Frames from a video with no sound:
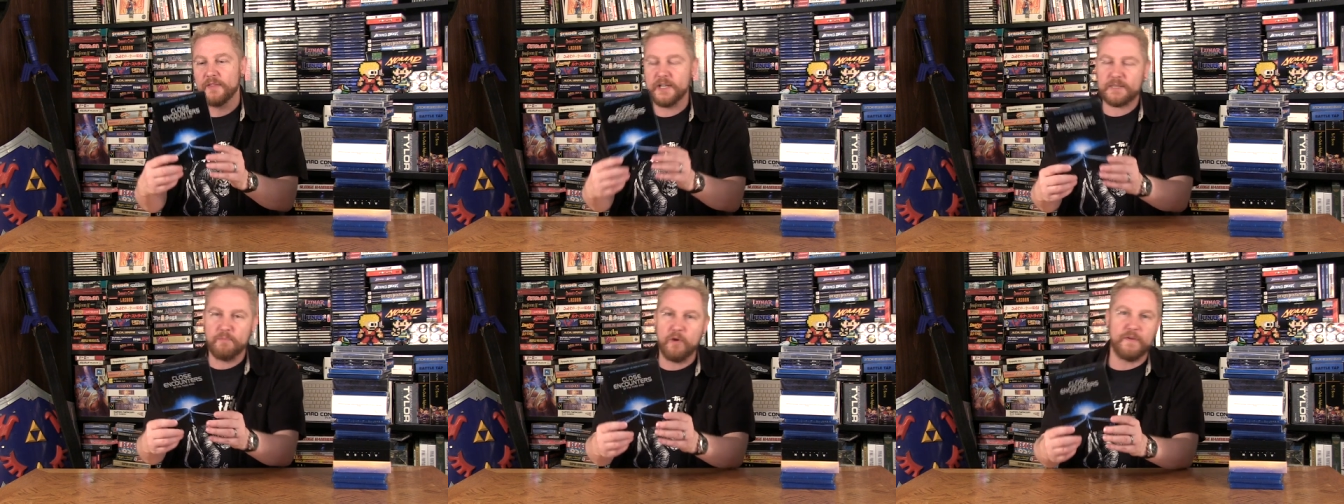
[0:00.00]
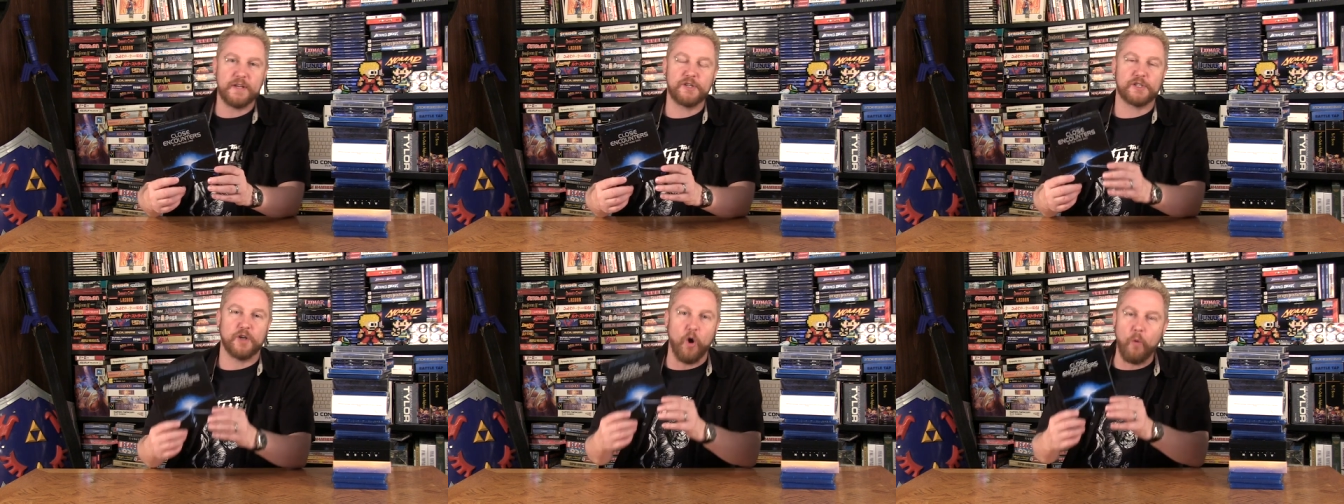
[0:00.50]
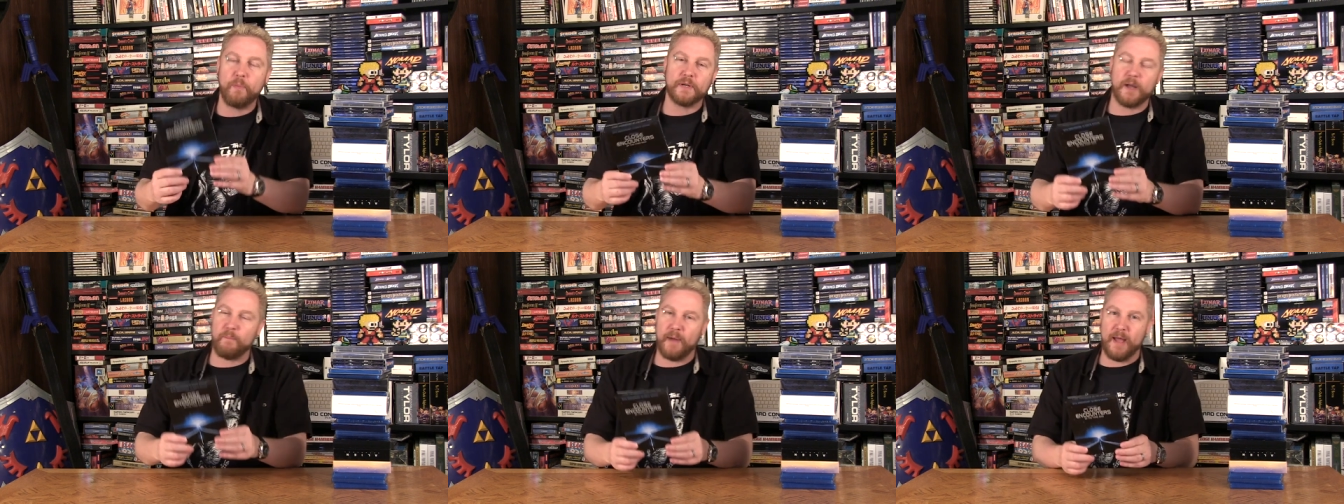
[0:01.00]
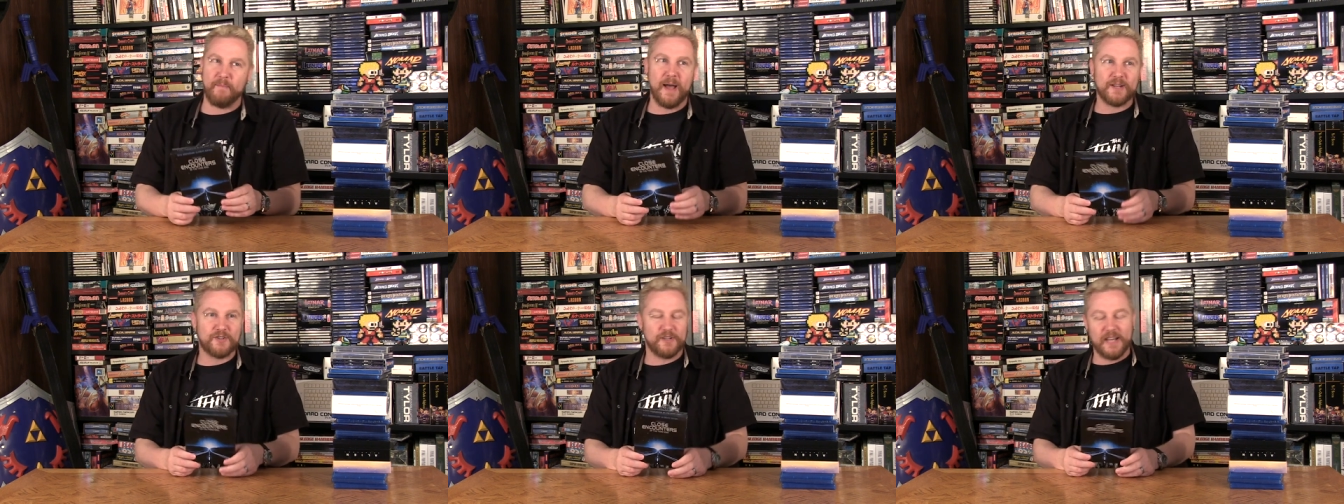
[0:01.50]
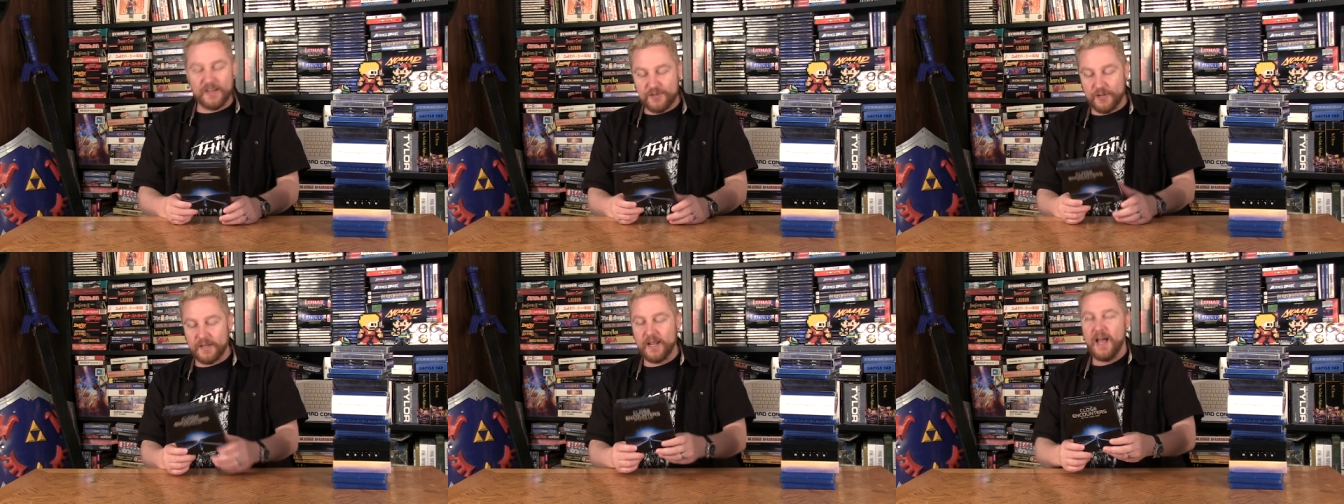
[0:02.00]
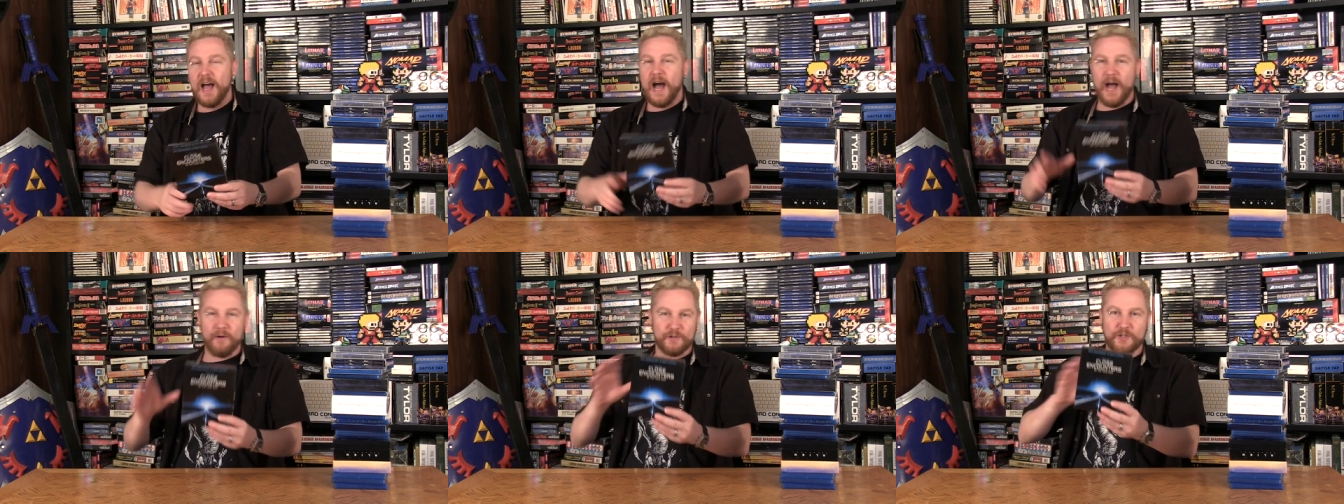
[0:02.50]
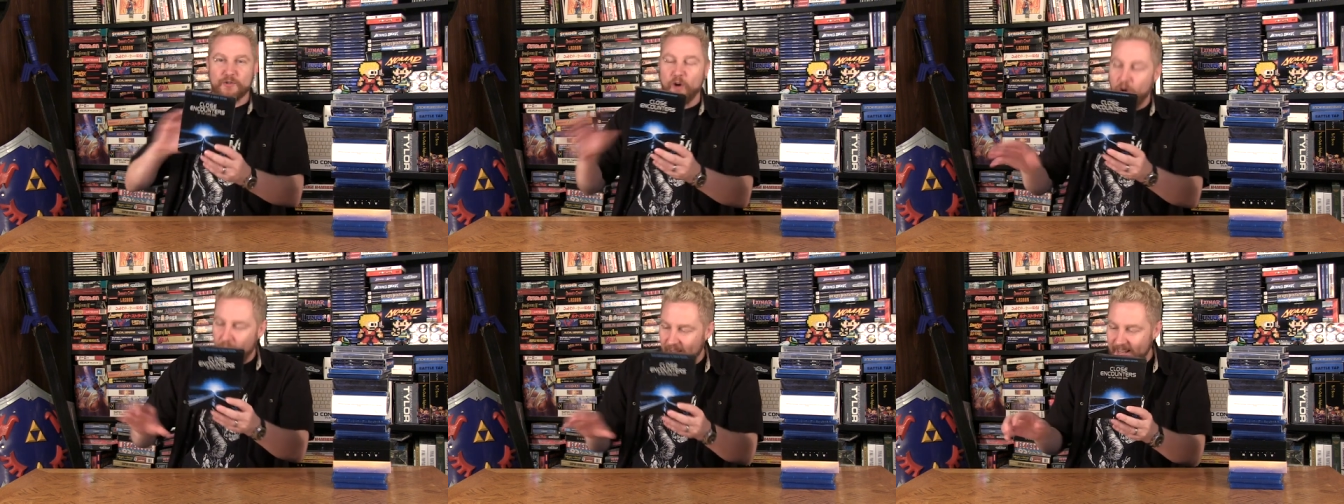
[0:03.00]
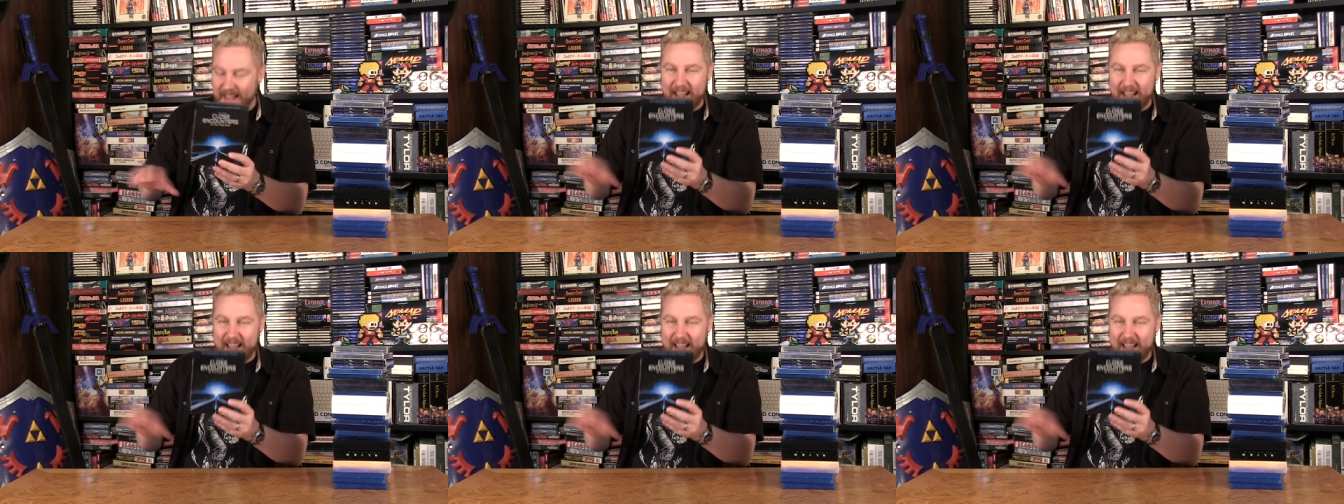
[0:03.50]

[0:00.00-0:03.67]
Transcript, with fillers: this movie just opened up my imagination. I was drawing